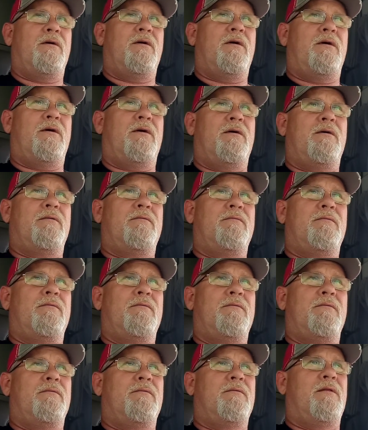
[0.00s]
and
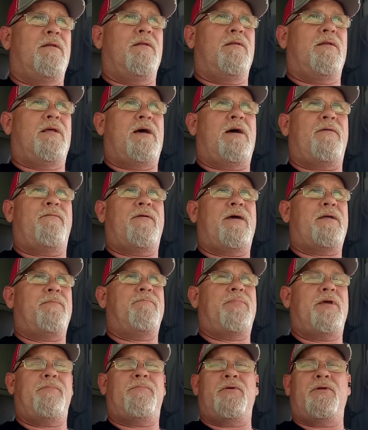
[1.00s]
I've
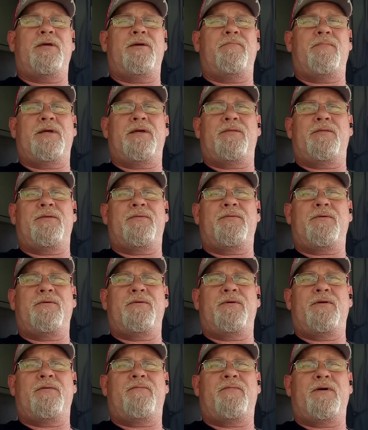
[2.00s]
had people hit me in the
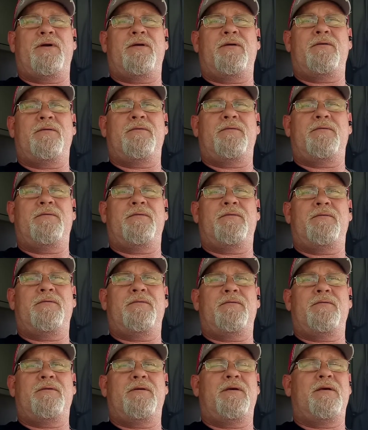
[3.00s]
throat in a fight,
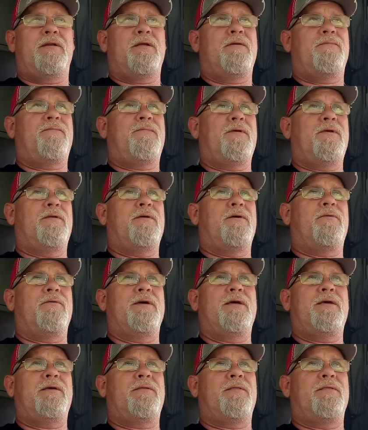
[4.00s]
and if you don't
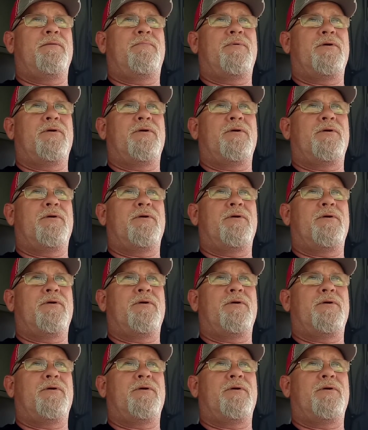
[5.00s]
hit the